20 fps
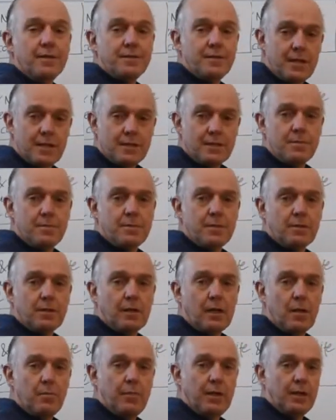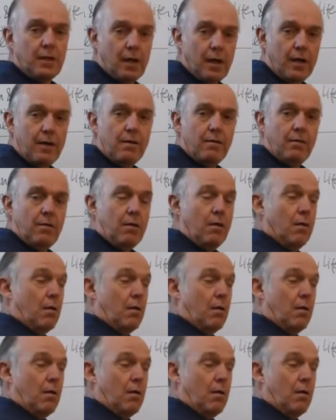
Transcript: systems can be done